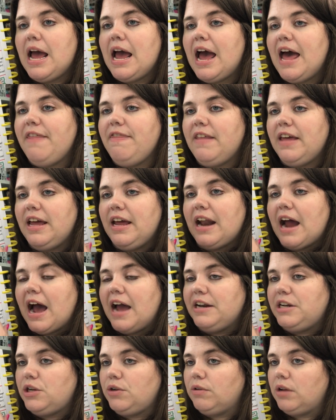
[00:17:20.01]
And then
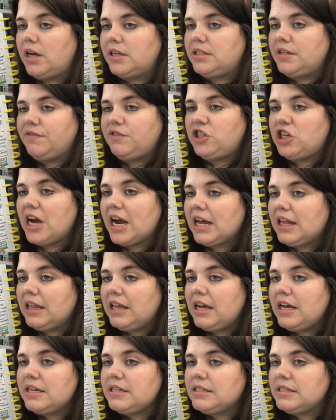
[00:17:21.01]
I do lots of
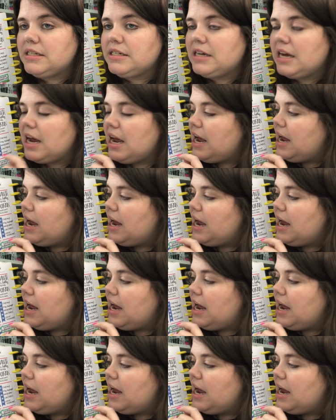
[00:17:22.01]
checklists.